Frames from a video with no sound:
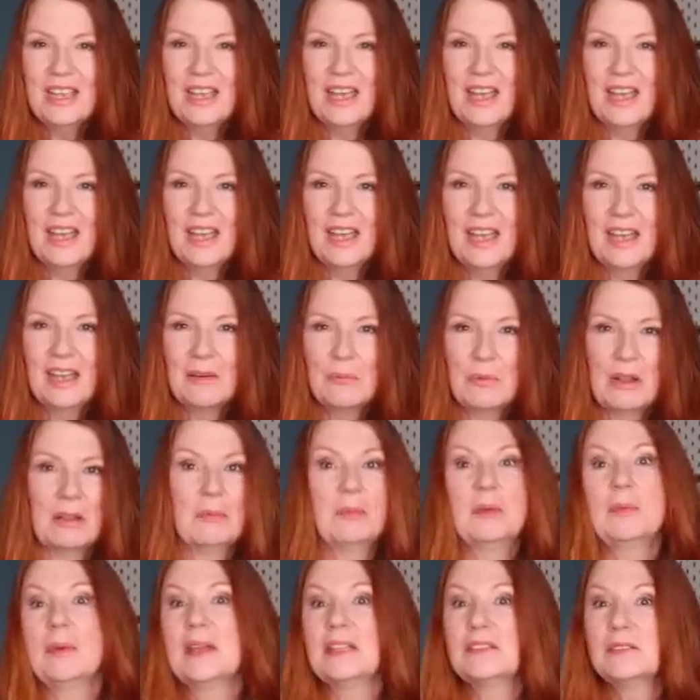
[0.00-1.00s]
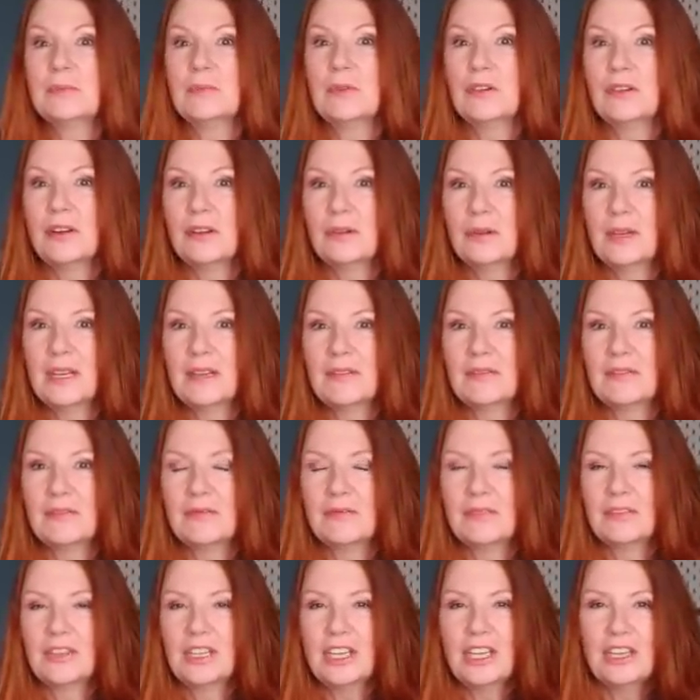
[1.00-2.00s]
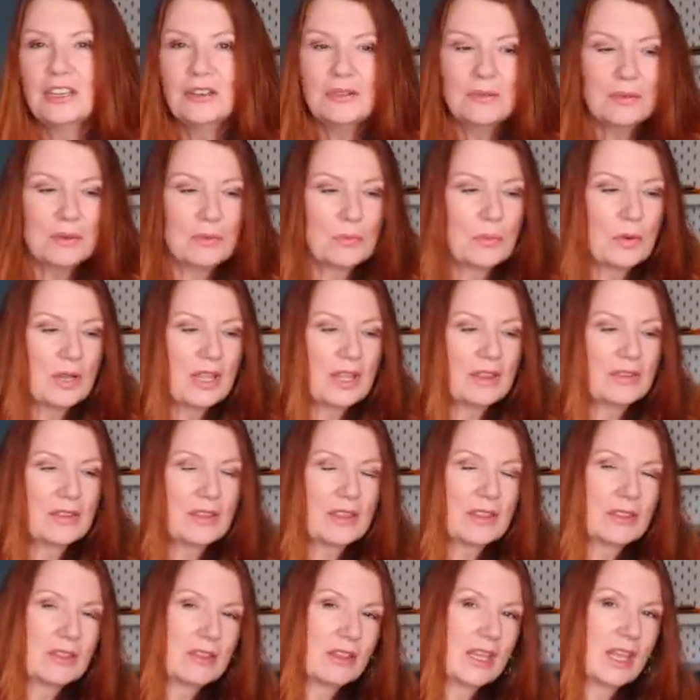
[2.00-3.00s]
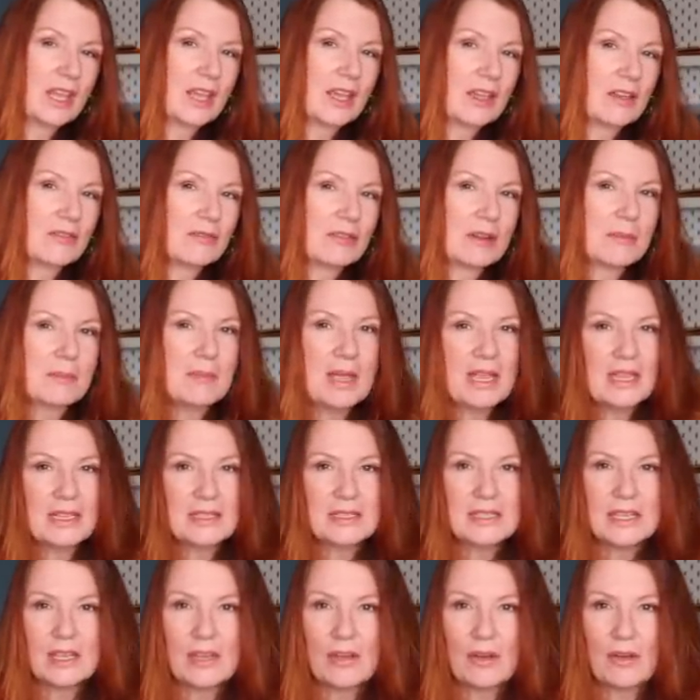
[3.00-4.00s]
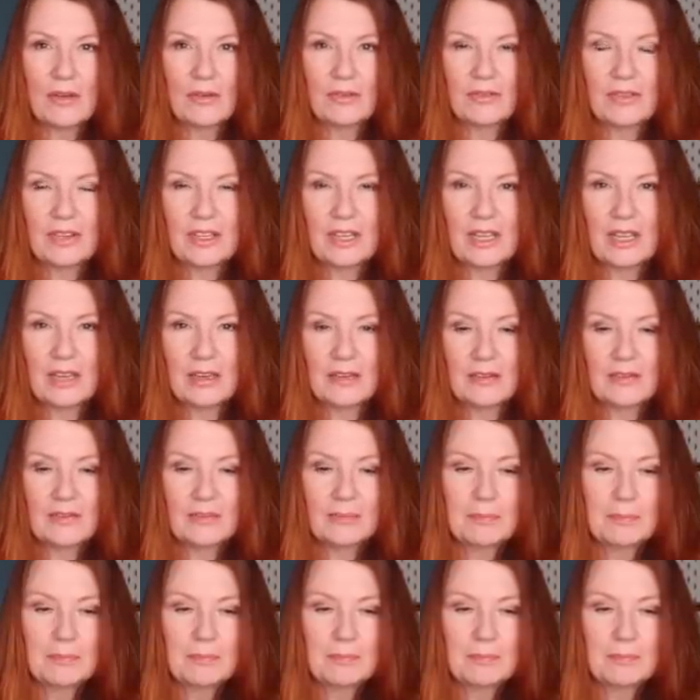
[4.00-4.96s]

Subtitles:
well, I'll be back tomorrow even for you, with the remainder of the kind of